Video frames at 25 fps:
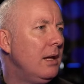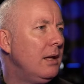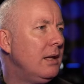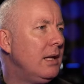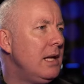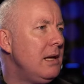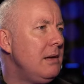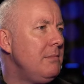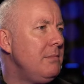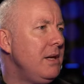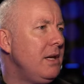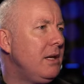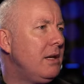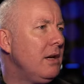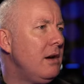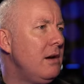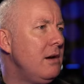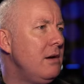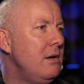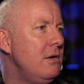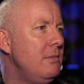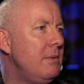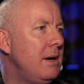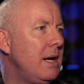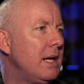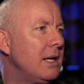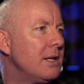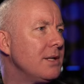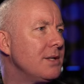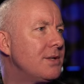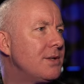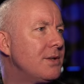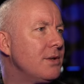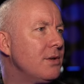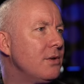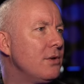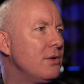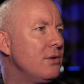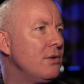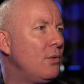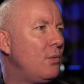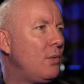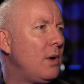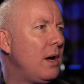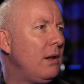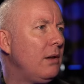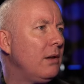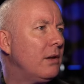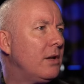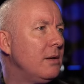Let me go back to the
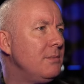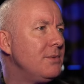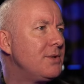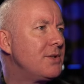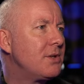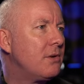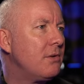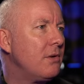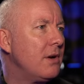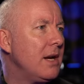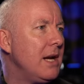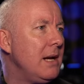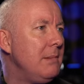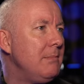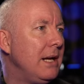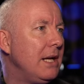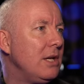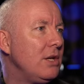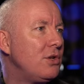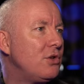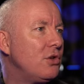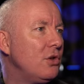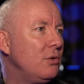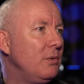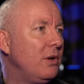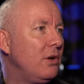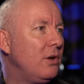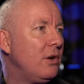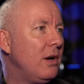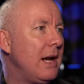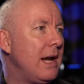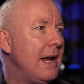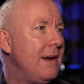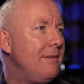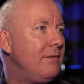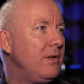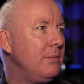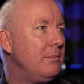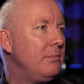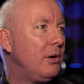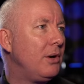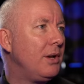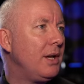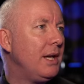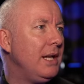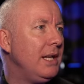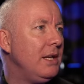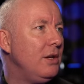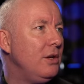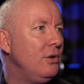welcome screen. Make sure we got
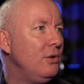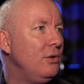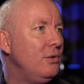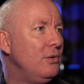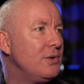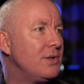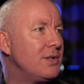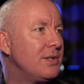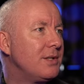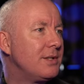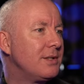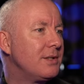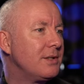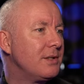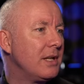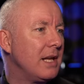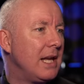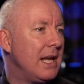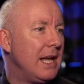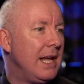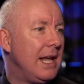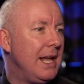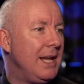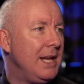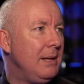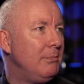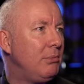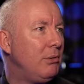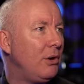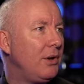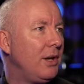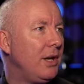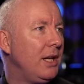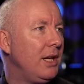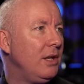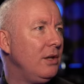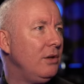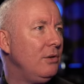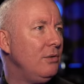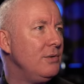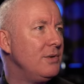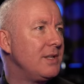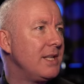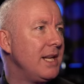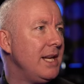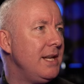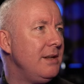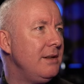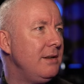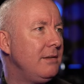everybody who's anybody
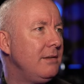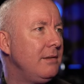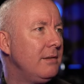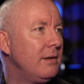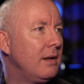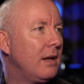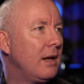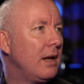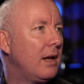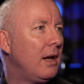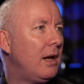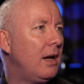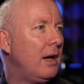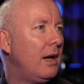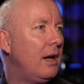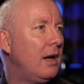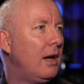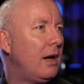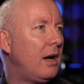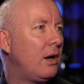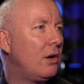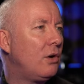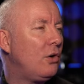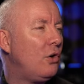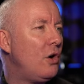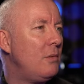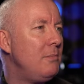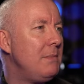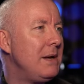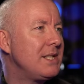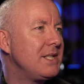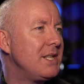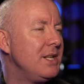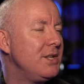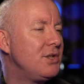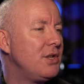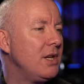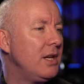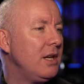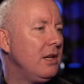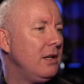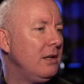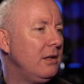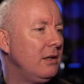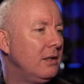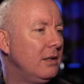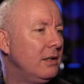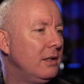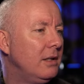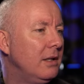who's in. Uh, I've got a message
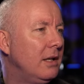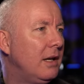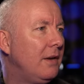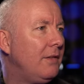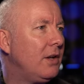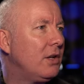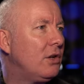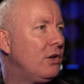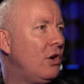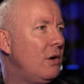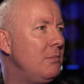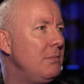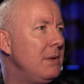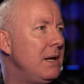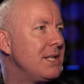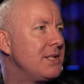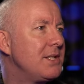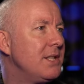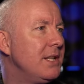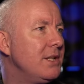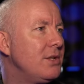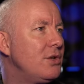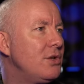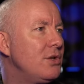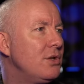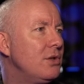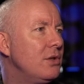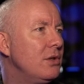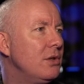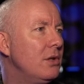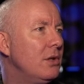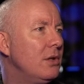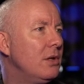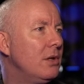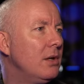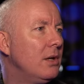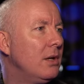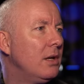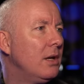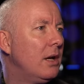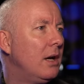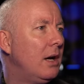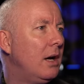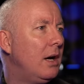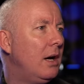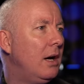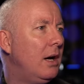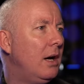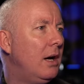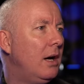here. Have I got a message?
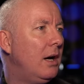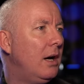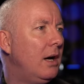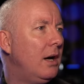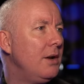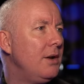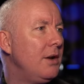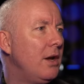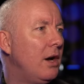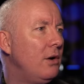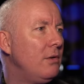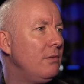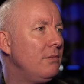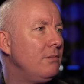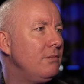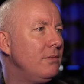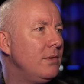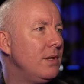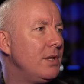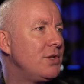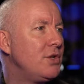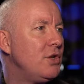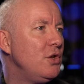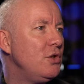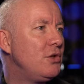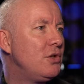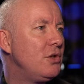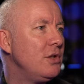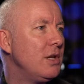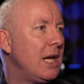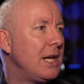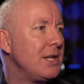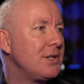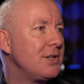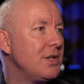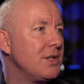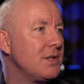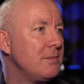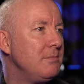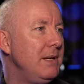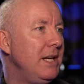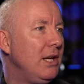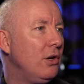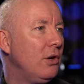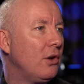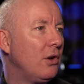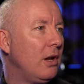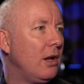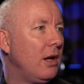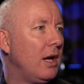Uh, no, that's YouTube. That's just
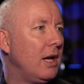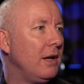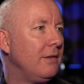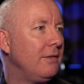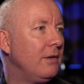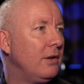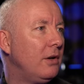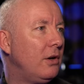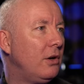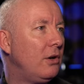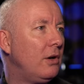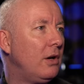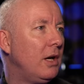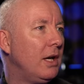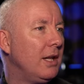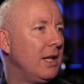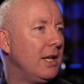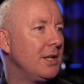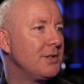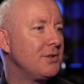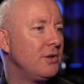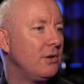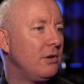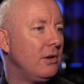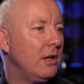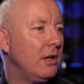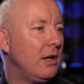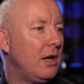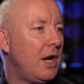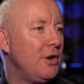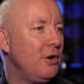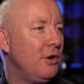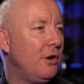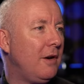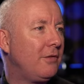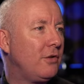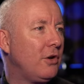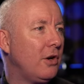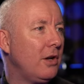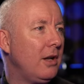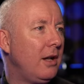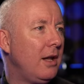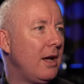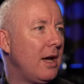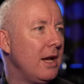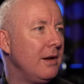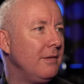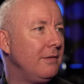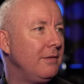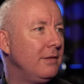me gone live. All right, that's all right. I know I've gone
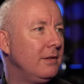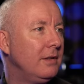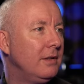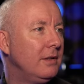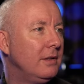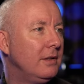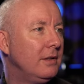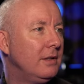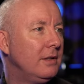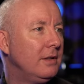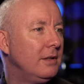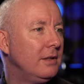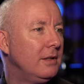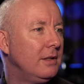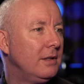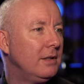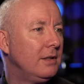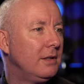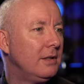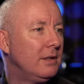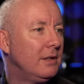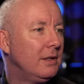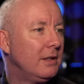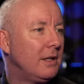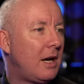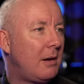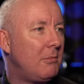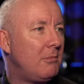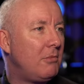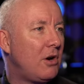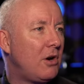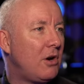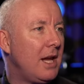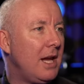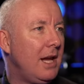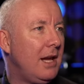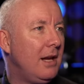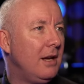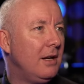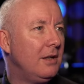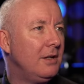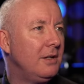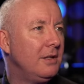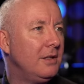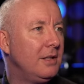live. I'm right here.